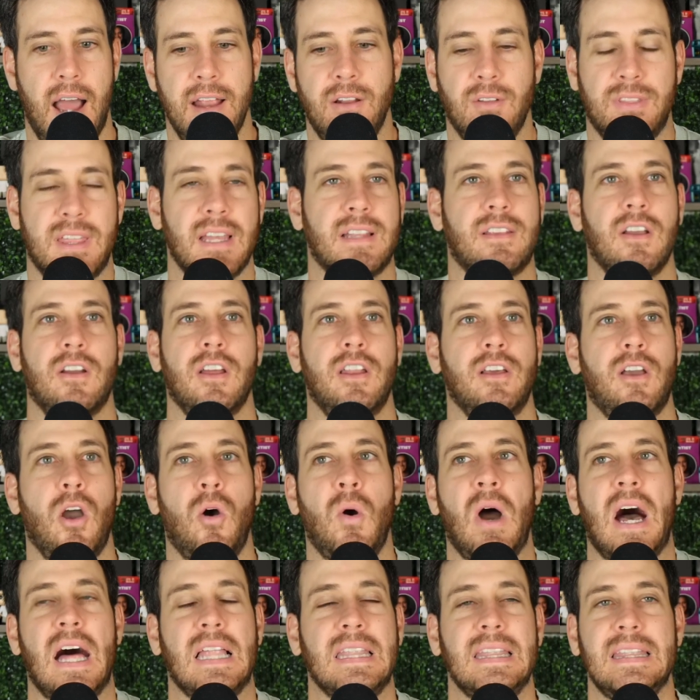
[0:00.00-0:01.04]
I don't think they're going to
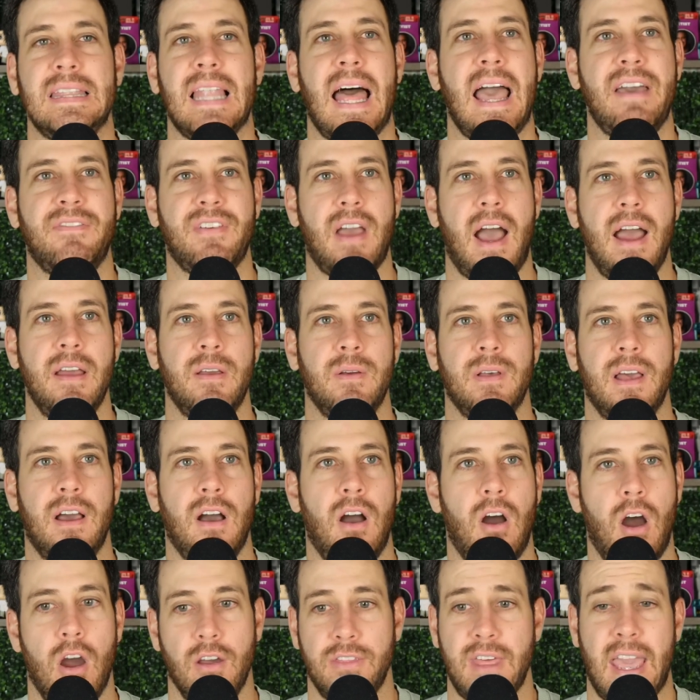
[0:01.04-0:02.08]
go 11.
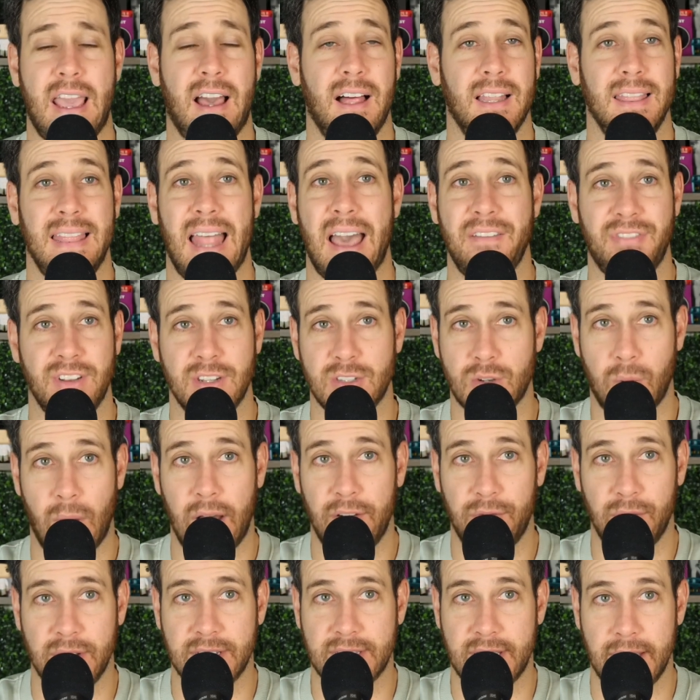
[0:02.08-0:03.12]
Are they 11,
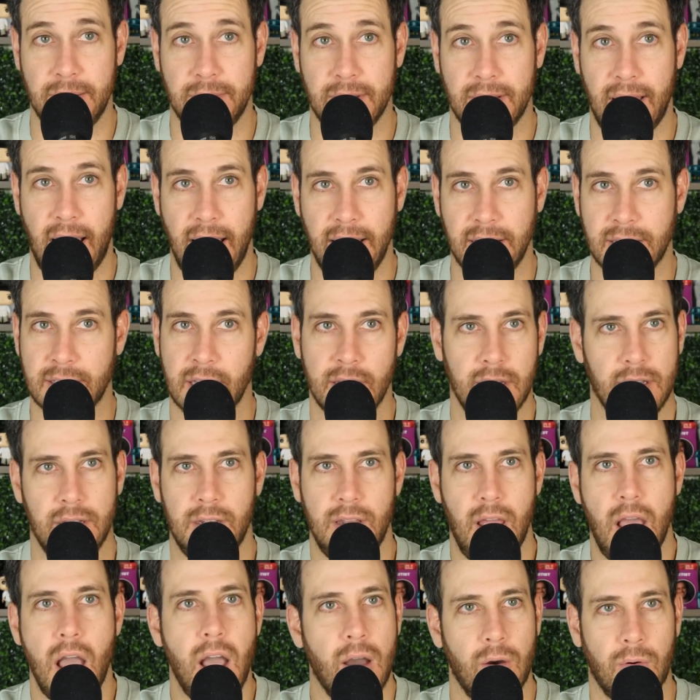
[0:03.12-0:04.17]
12 win team, the Lions?
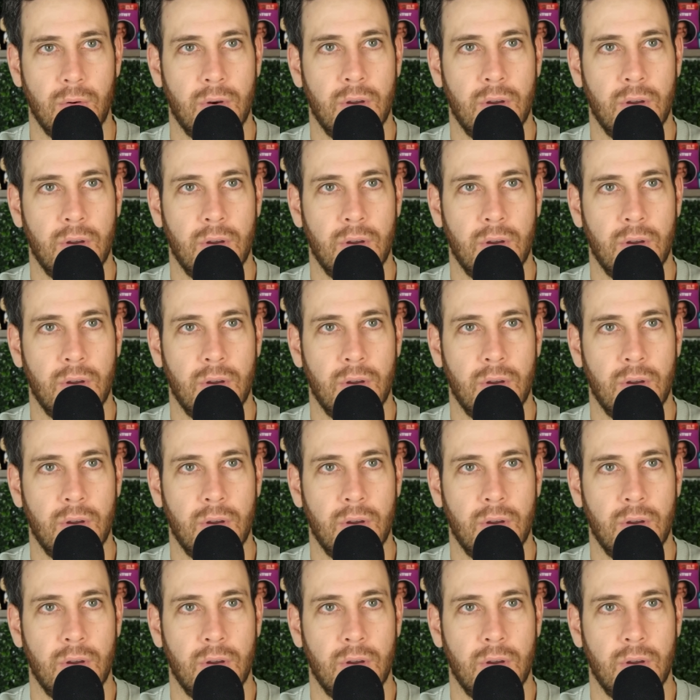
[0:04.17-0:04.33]
No.